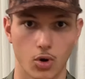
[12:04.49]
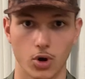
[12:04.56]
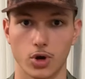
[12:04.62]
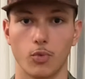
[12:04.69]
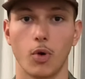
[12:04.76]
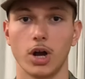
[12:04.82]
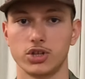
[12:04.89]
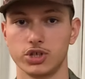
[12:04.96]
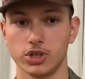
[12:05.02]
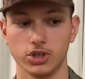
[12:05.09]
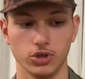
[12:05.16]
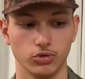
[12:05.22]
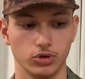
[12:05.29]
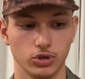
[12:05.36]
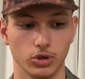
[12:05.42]
you're watching
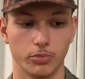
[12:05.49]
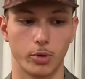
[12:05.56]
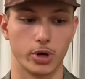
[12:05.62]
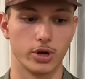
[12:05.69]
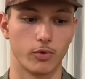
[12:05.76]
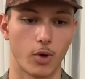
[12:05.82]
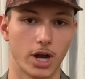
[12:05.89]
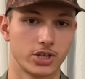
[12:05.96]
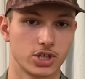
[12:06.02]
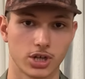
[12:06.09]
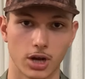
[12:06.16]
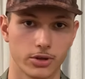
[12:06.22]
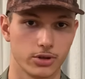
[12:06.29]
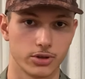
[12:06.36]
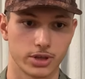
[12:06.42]
YouTube, or you're watching
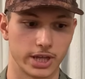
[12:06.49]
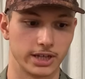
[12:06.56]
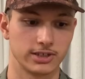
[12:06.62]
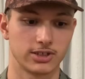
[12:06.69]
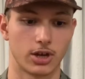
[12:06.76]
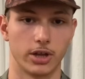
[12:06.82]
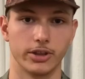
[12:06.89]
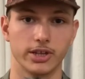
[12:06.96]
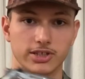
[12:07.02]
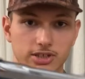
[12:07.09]
other things on this